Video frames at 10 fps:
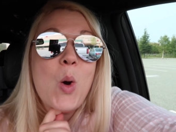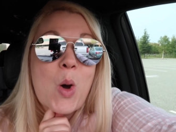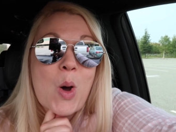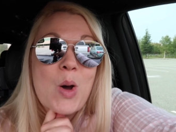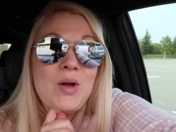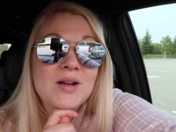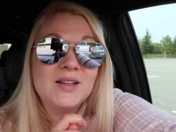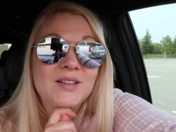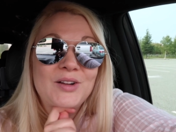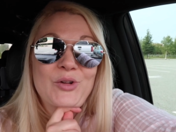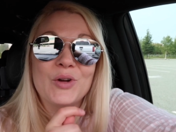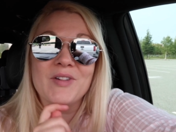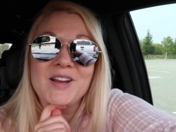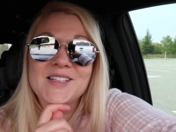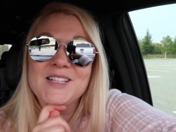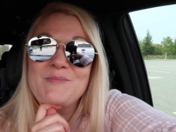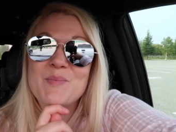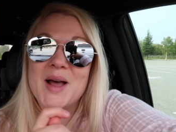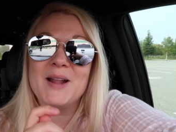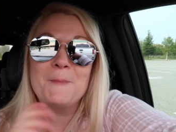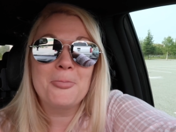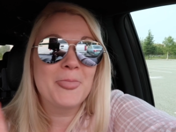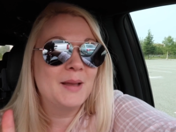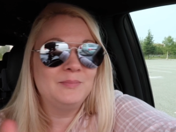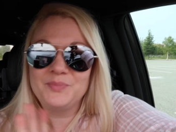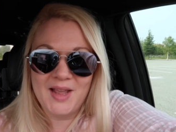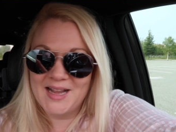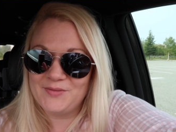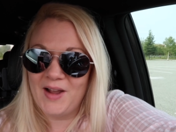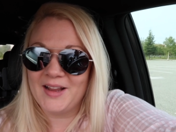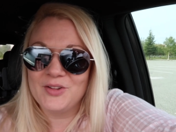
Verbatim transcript: Oh, a little nervous, but it's fine.